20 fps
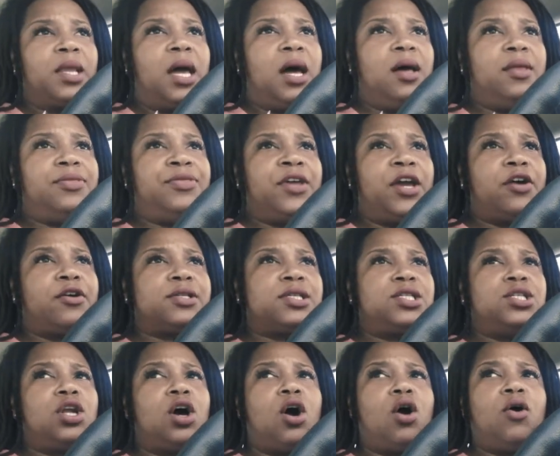There's
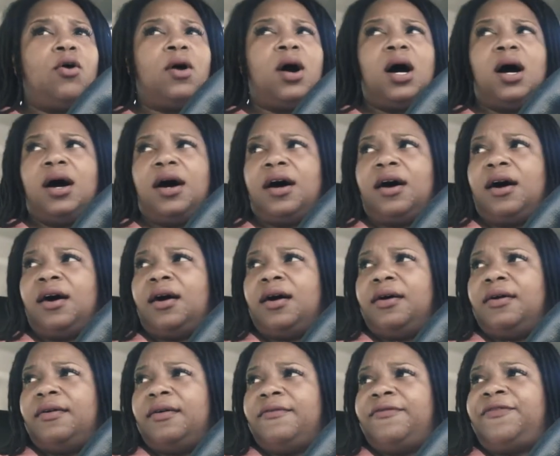no
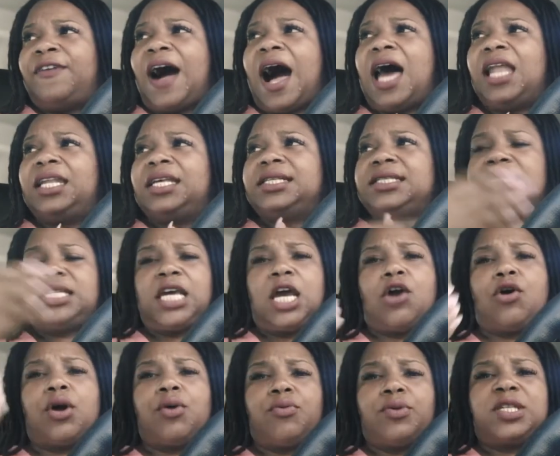
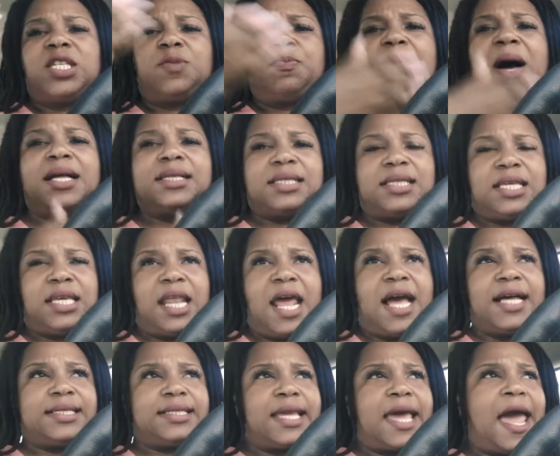voluntary response that
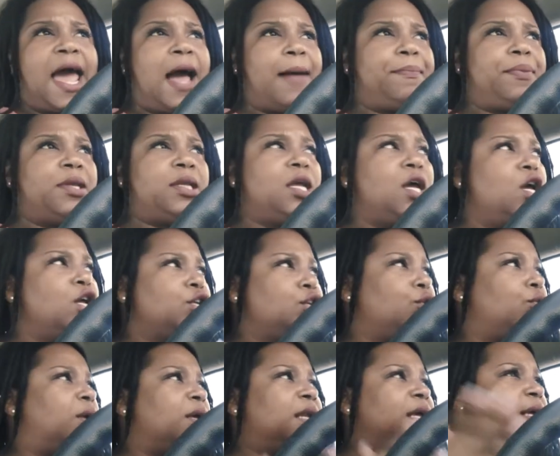has to happen.
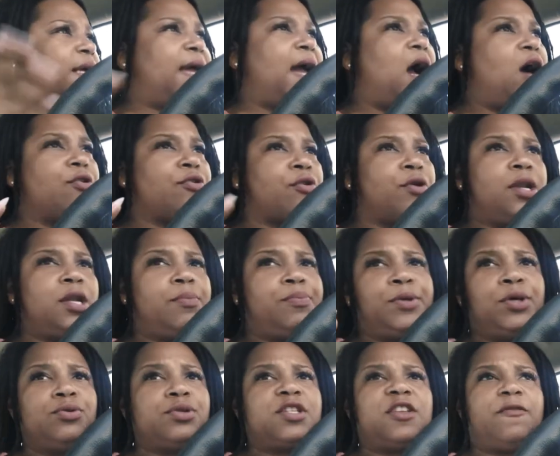You can encounter an
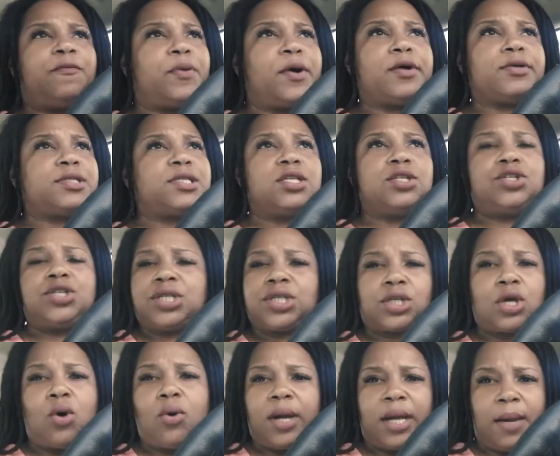abusive person
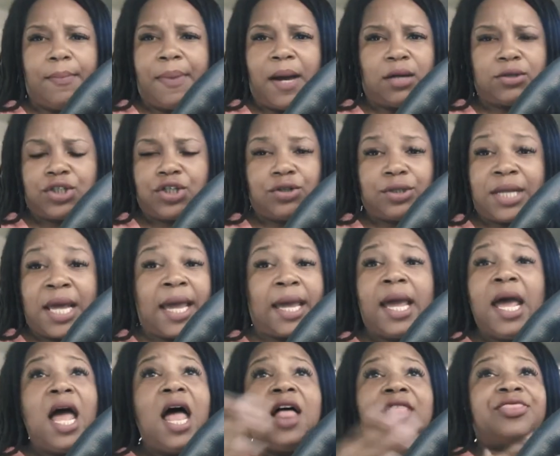just going about your day.
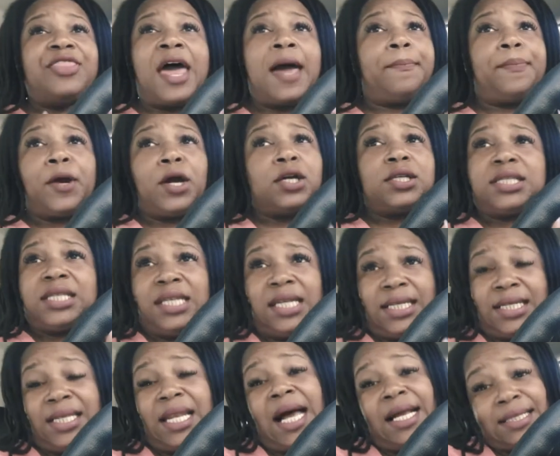That person
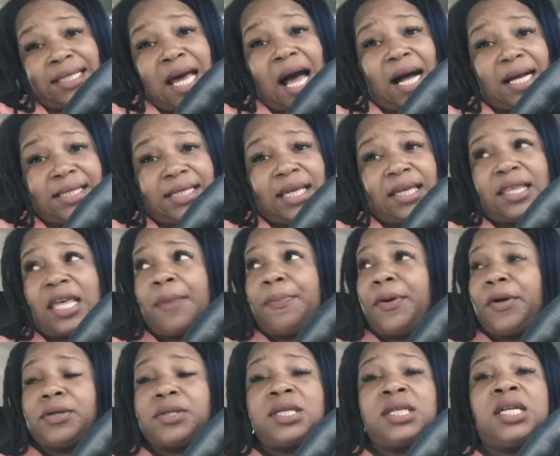is not toxic. That
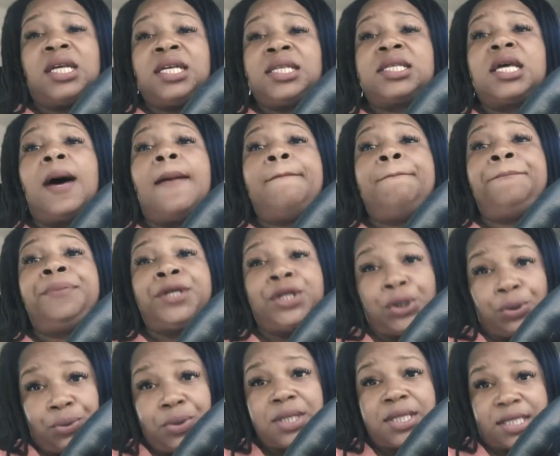person is
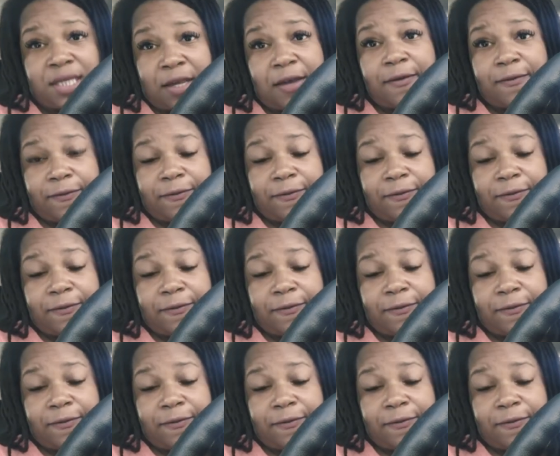abusive.